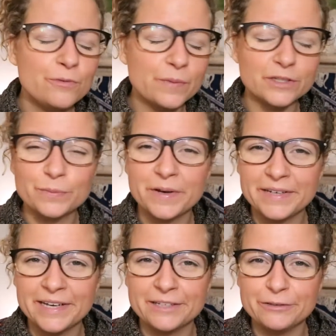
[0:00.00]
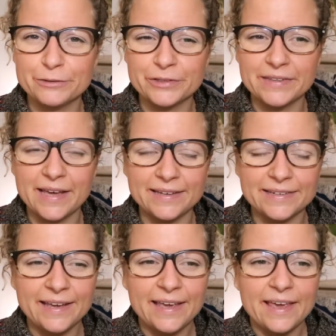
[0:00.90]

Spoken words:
much money I used on that.